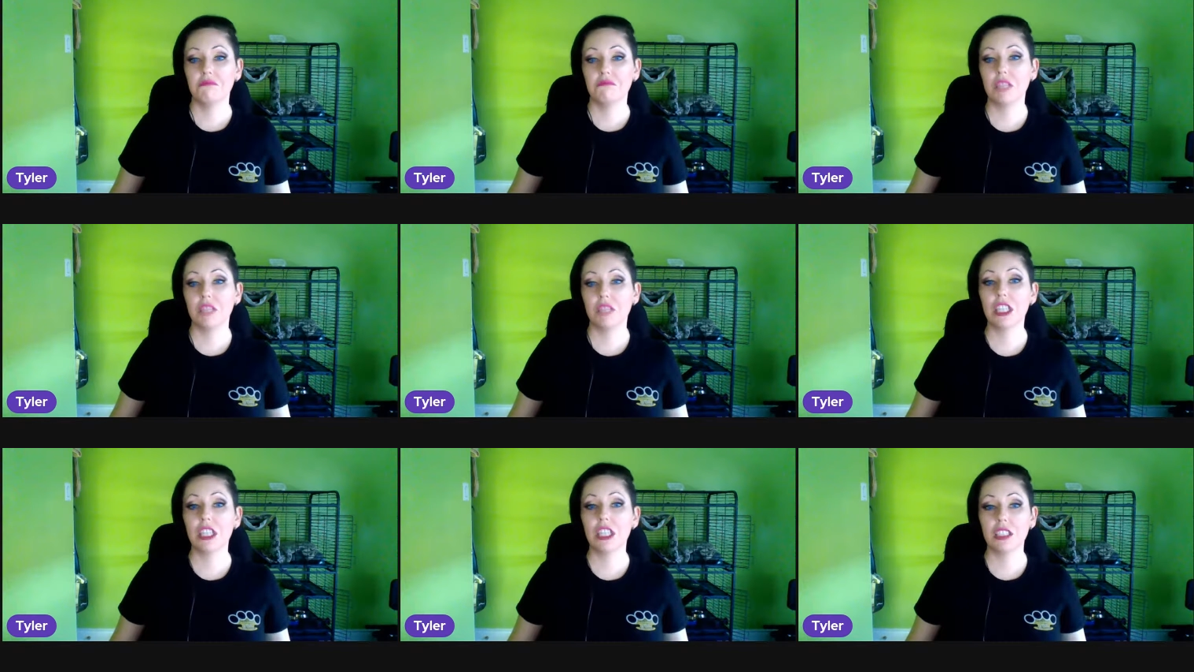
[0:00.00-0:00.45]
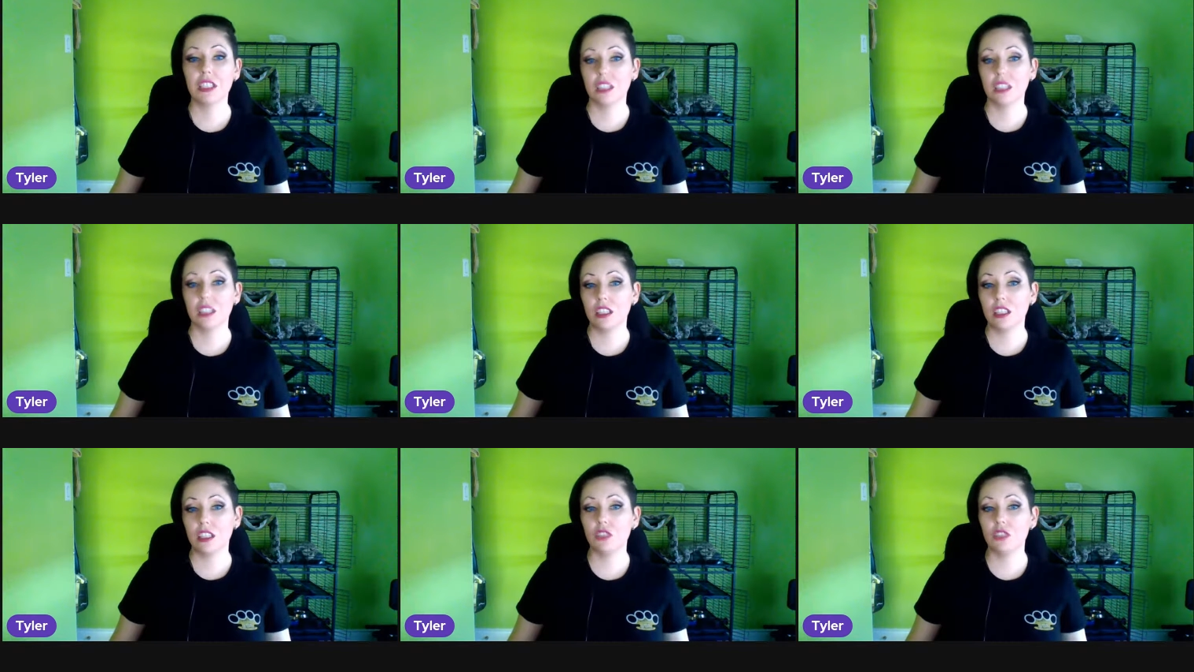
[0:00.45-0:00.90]
he
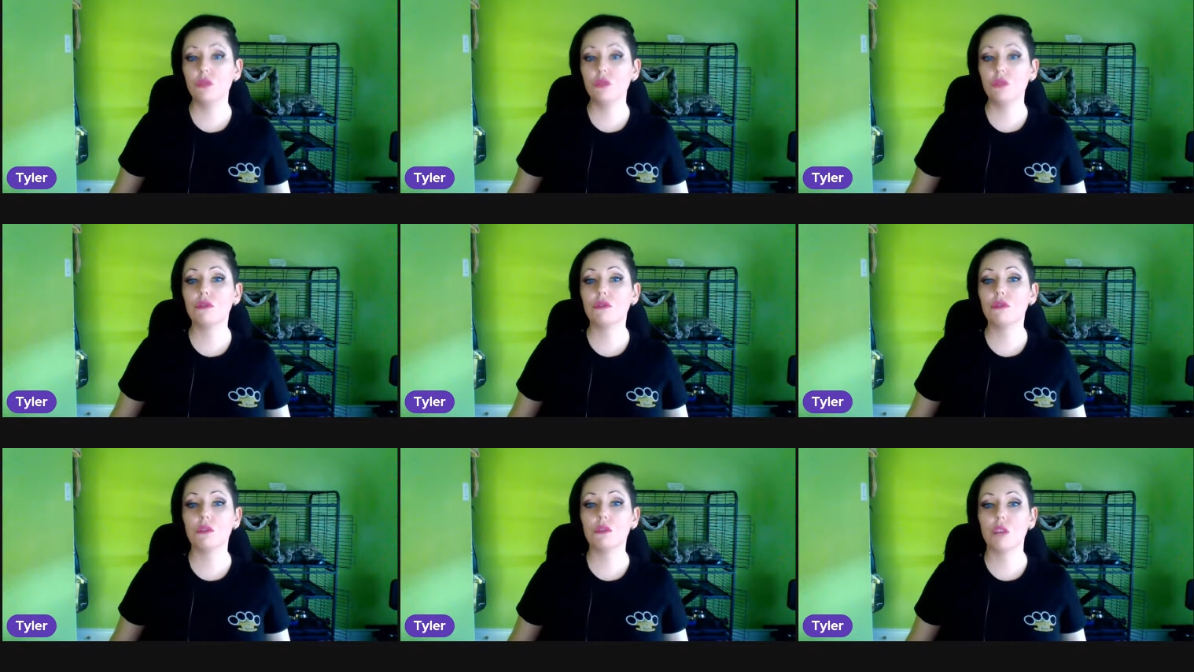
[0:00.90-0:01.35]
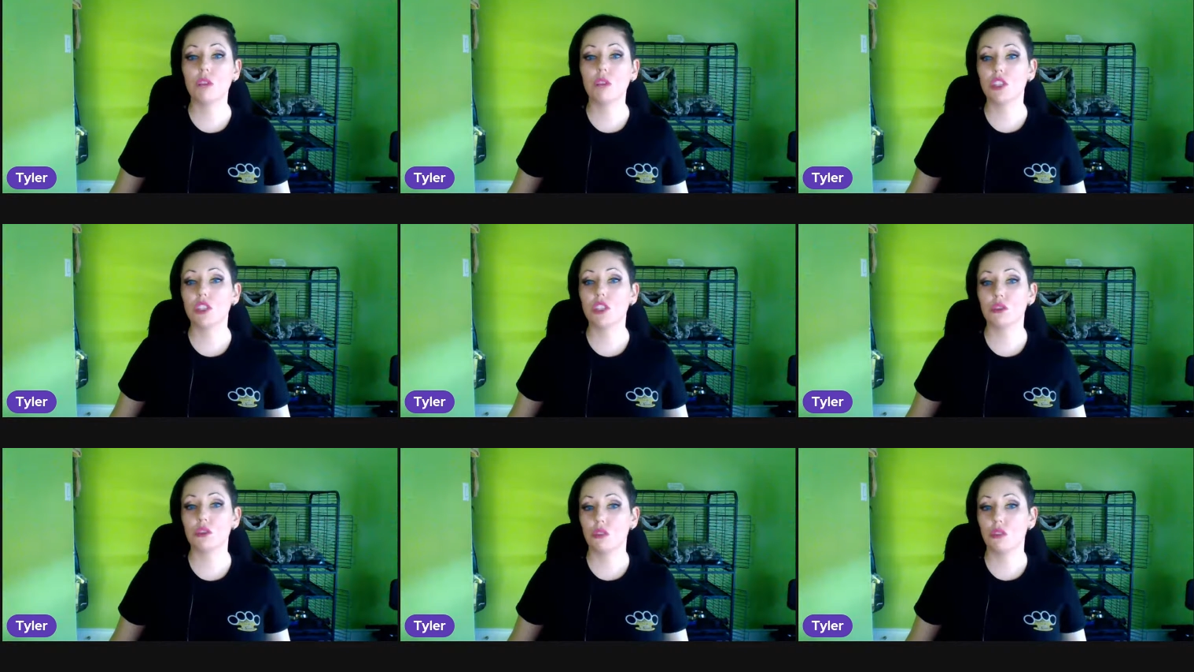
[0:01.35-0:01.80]
can do a few
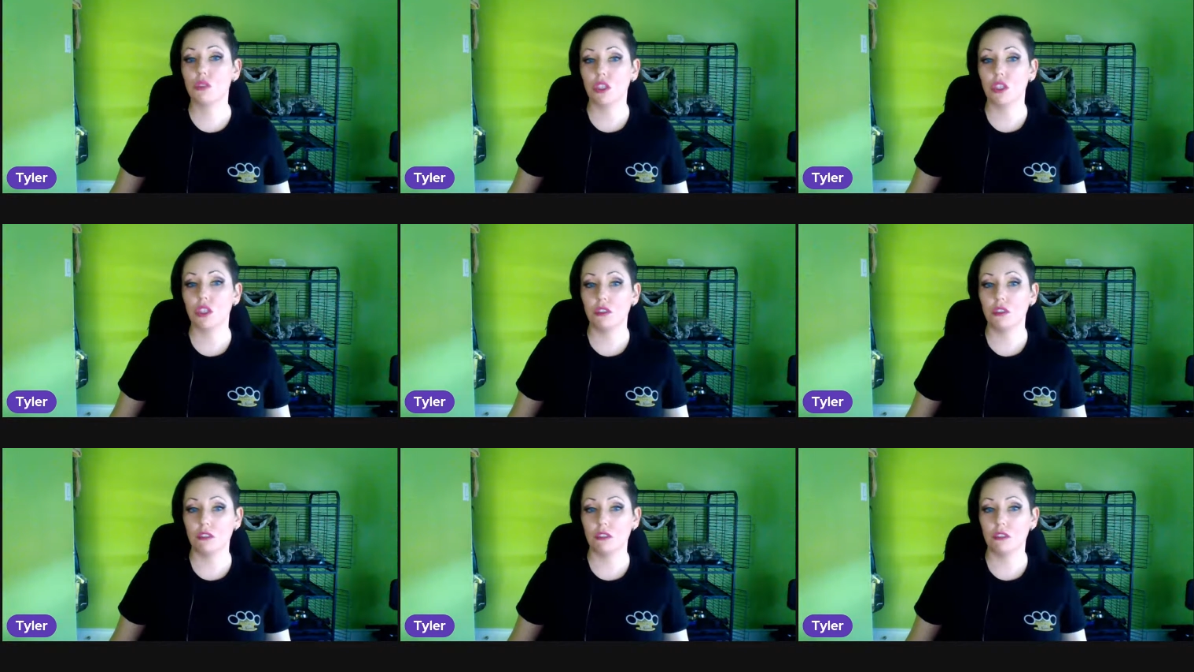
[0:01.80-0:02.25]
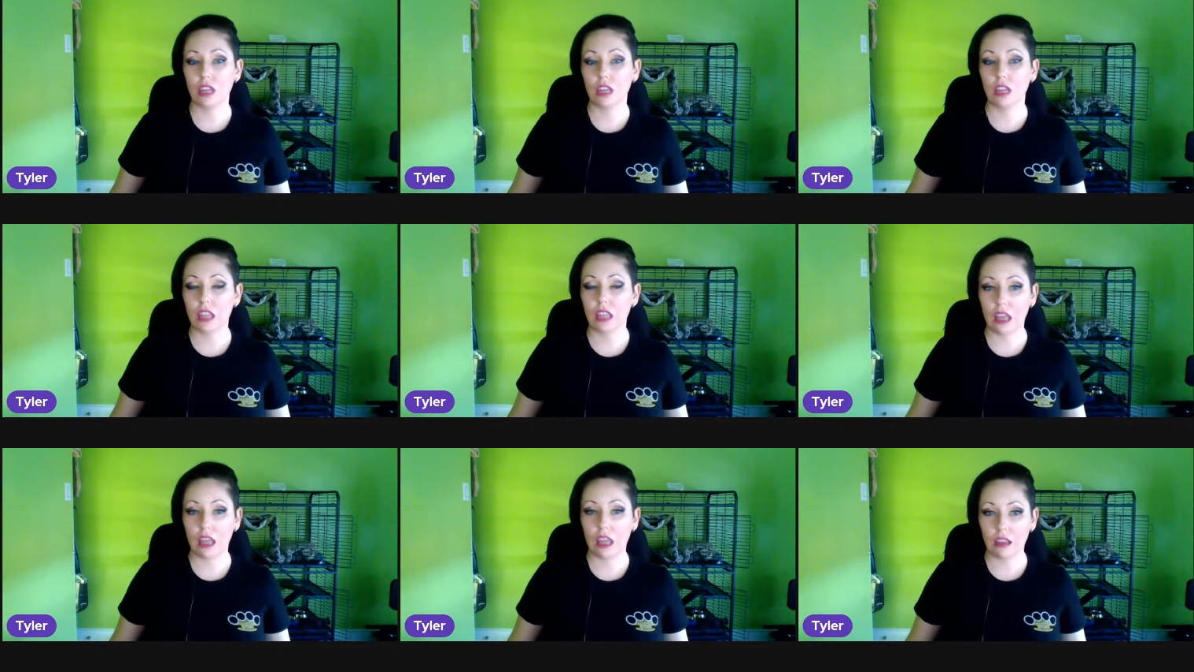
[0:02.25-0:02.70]
months or a year like
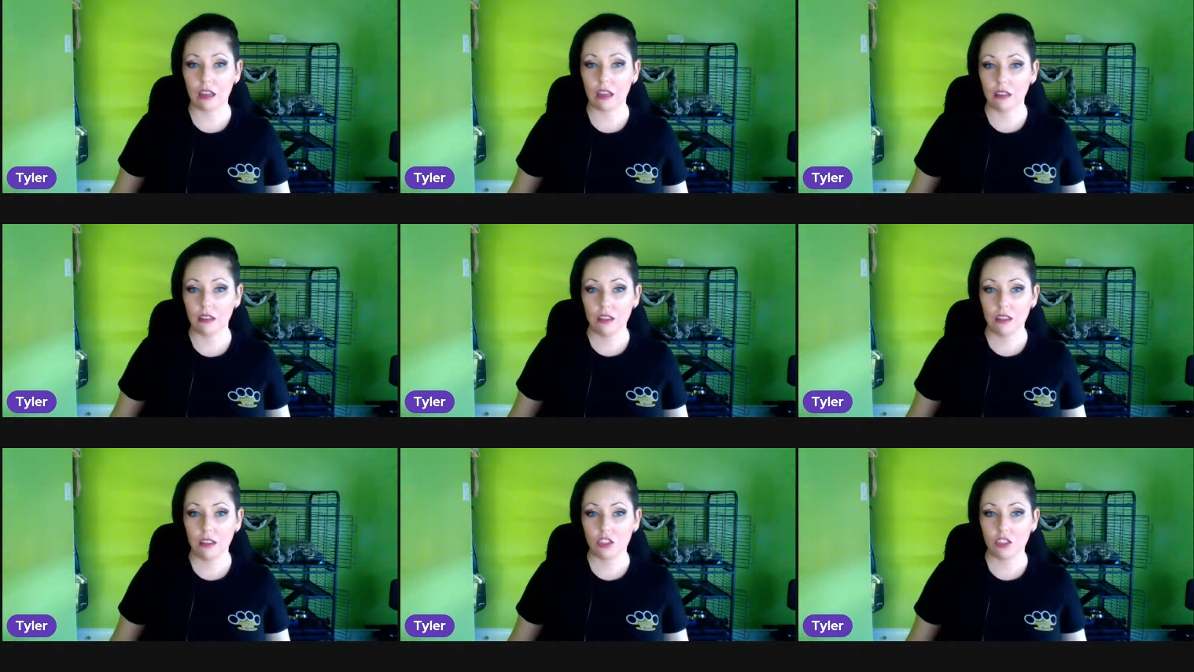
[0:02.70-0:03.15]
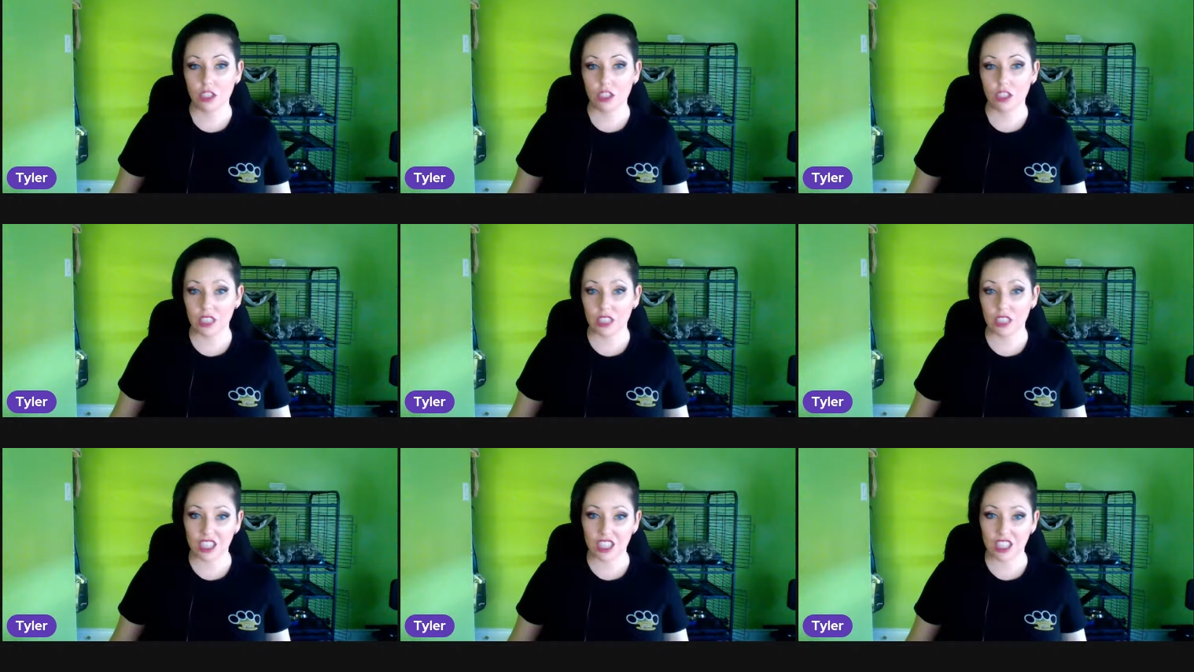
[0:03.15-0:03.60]
that. John
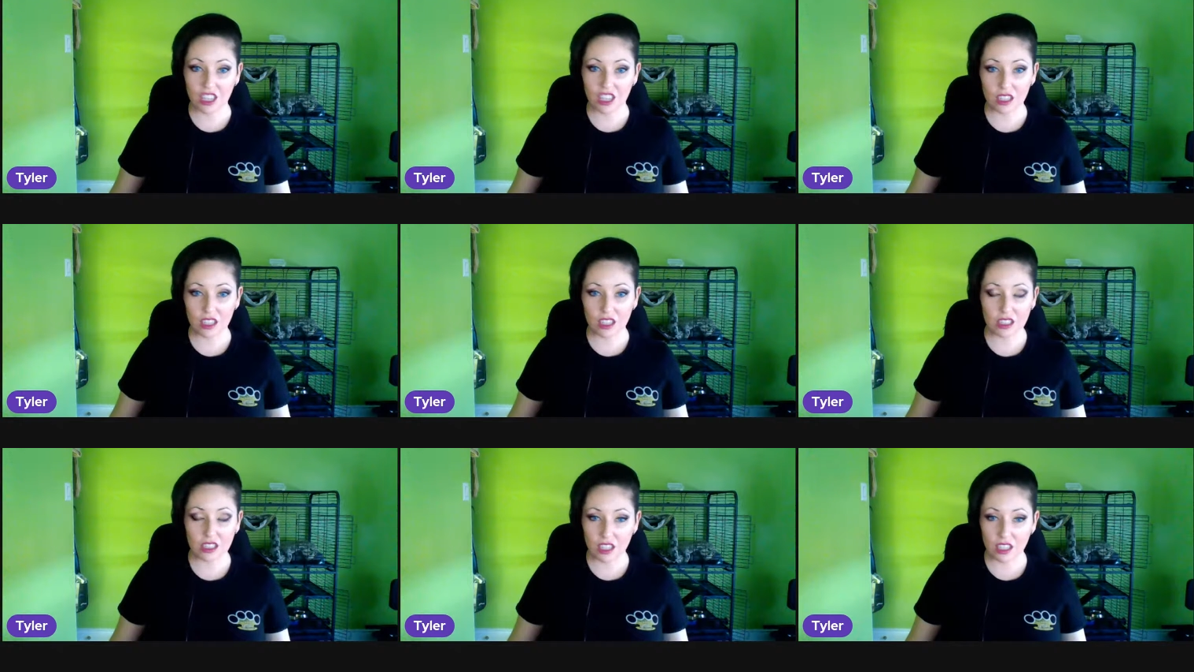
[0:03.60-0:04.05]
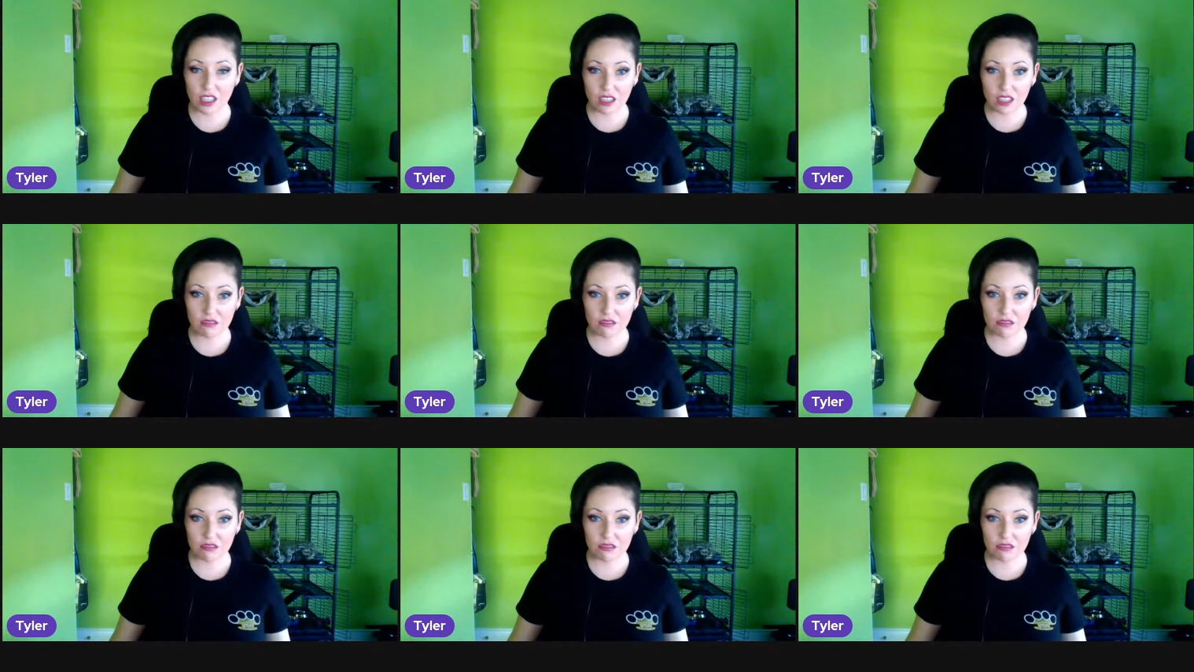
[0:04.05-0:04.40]
Cena did it,